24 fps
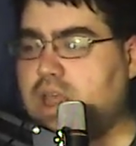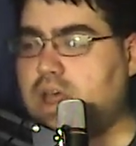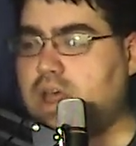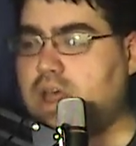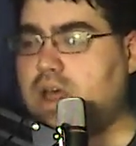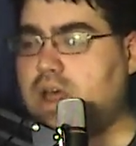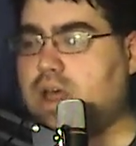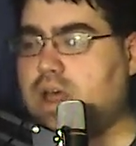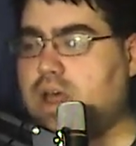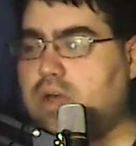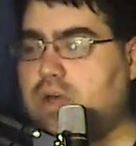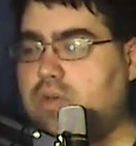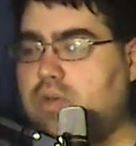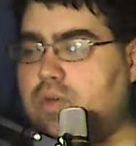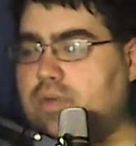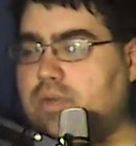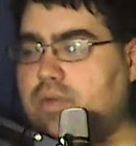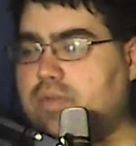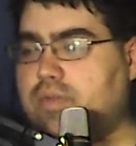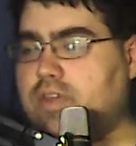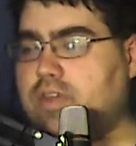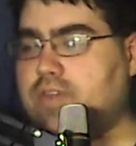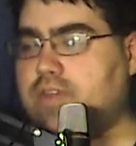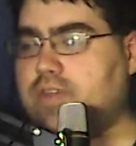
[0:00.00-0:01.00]
Uh,
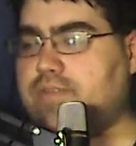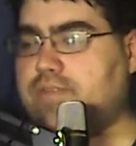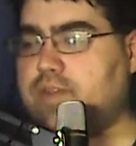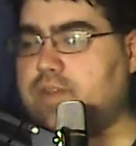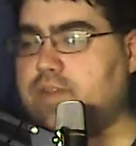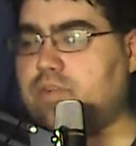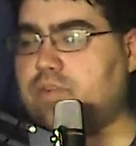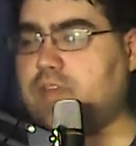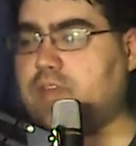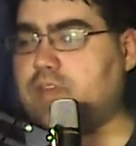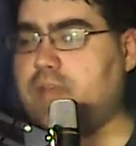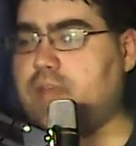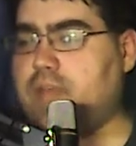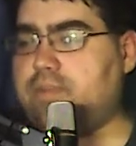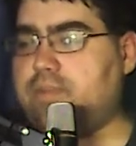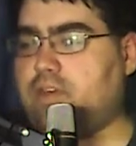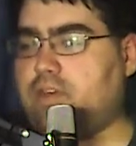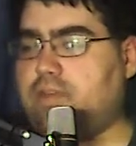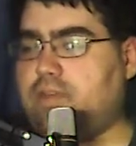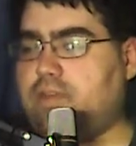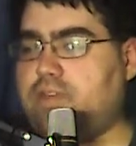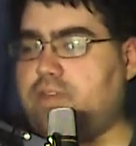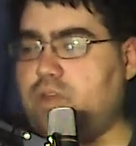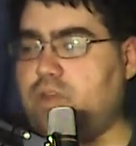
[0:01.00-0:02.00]
what, let's see. Favorite
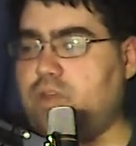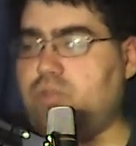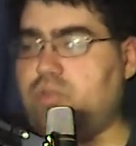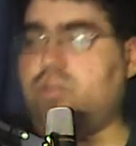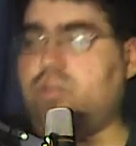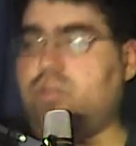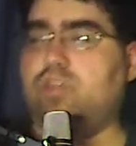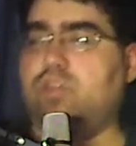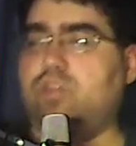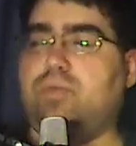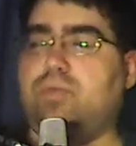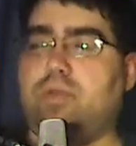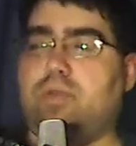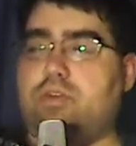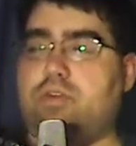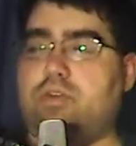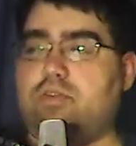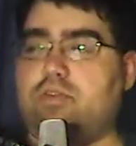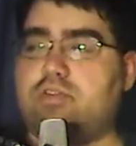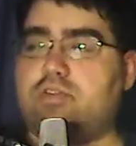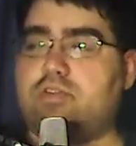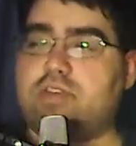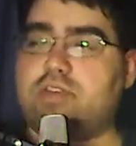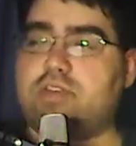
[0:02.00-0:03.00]
types of
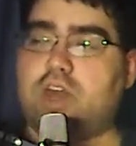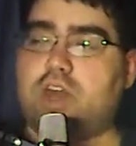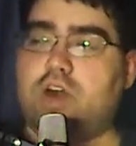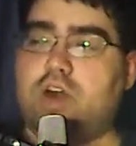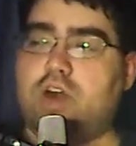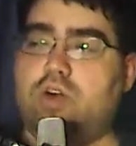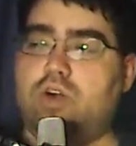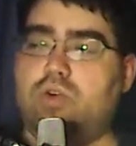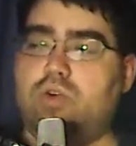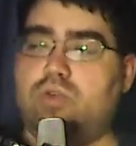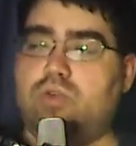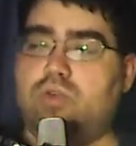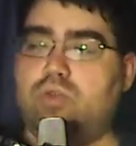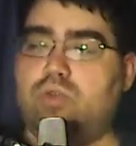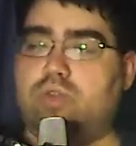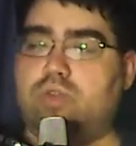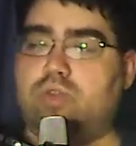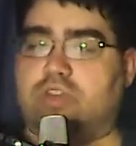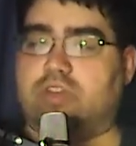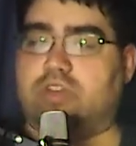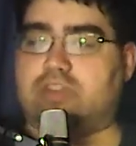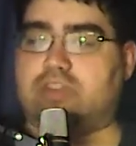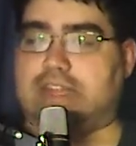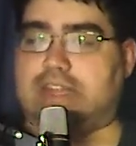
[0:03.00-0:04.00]
YouTubers.
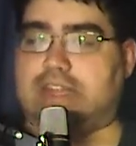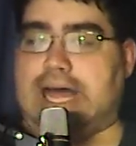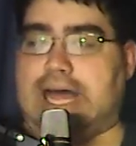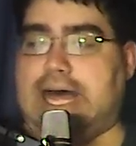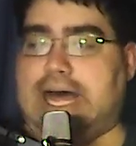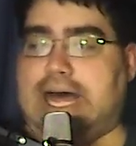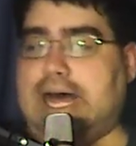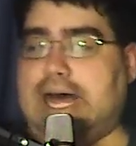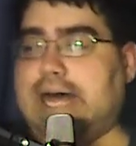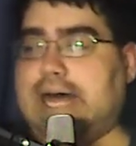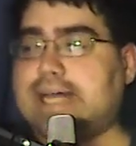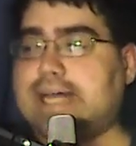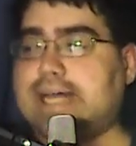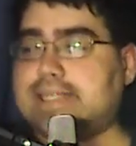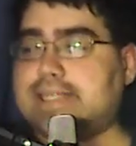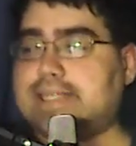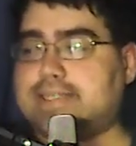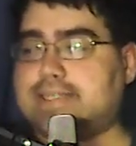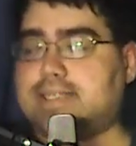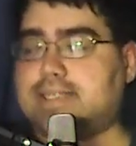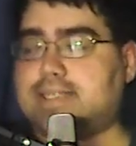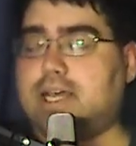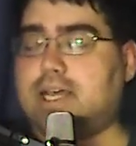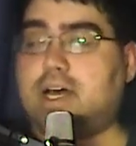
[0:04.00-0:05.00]
Oh, there's a
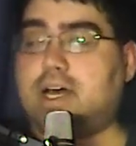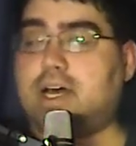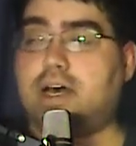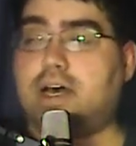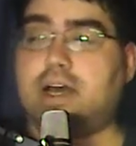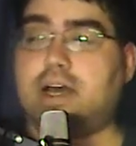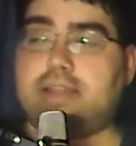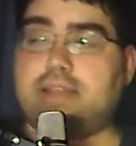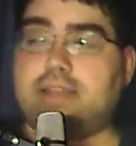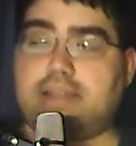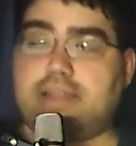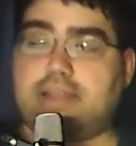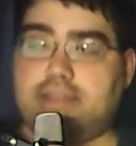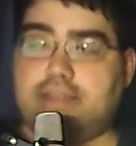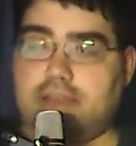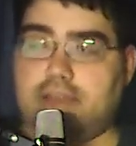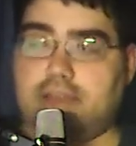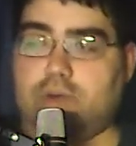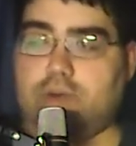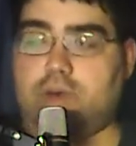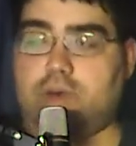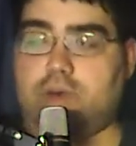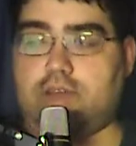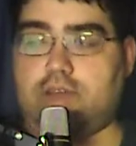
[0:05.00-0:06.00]
lot. Uh, I like
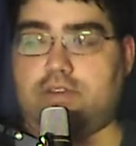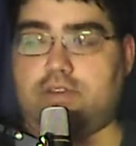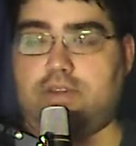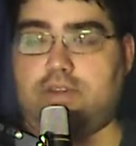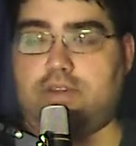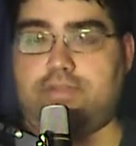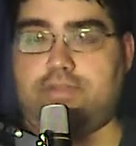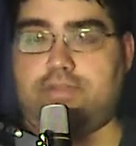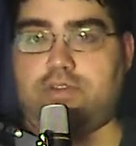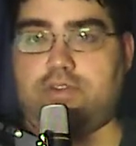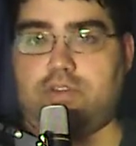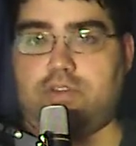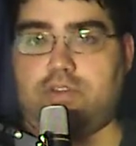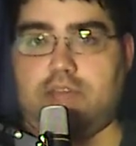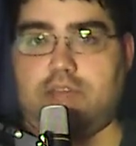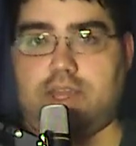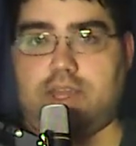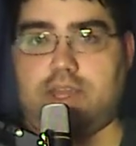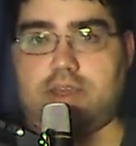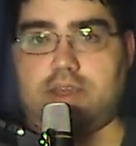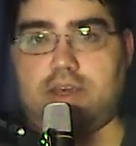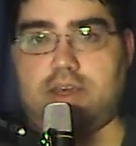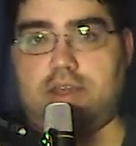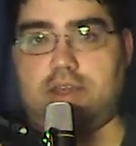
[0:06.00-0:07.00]
DIY stuff, so
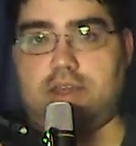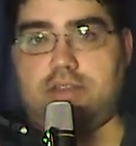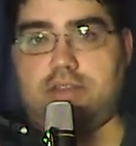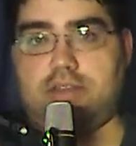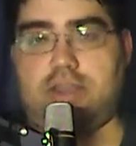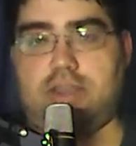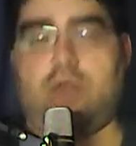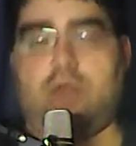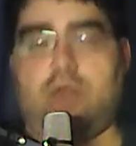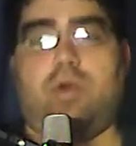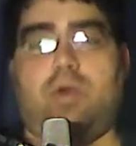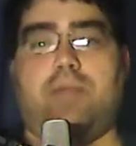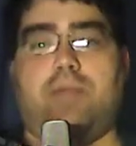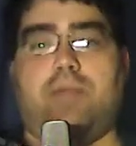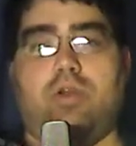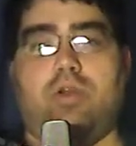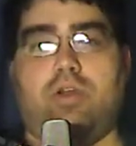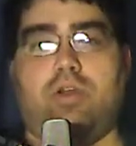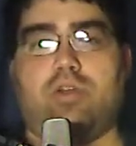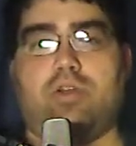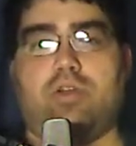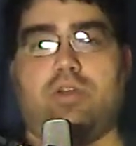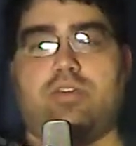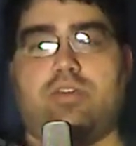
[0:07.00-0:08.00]
like uh, DIY
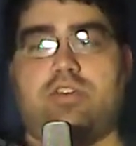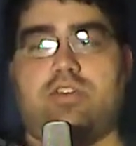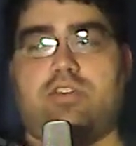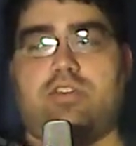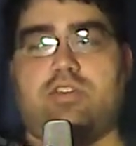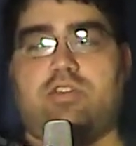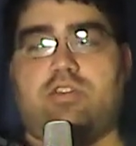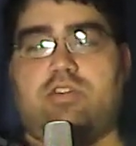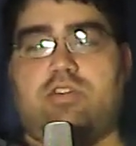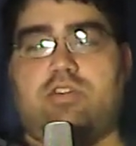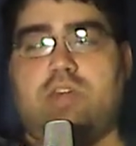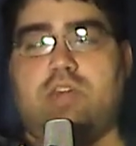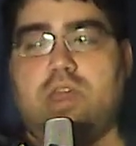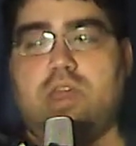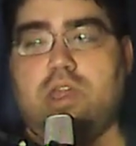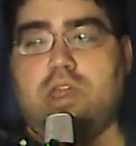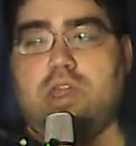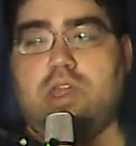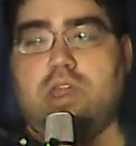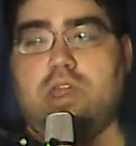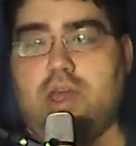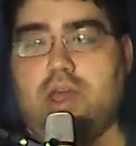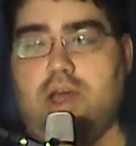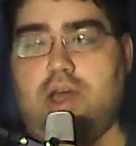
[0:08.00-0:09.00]
perks,
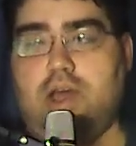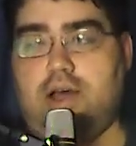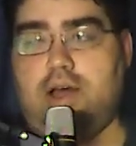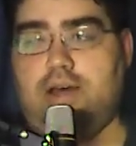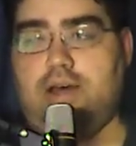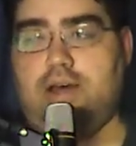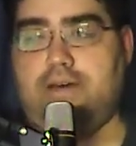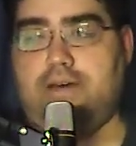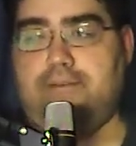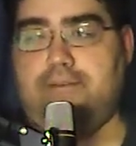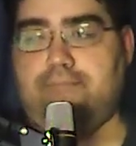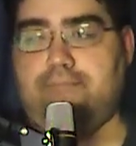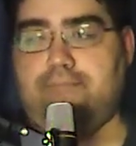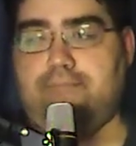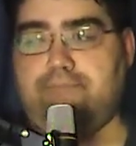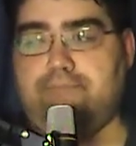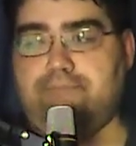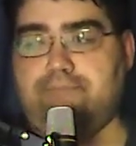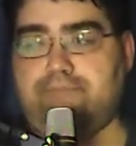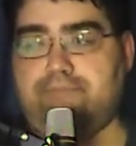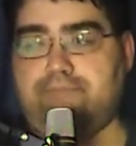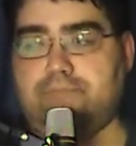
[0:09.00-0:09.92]
um,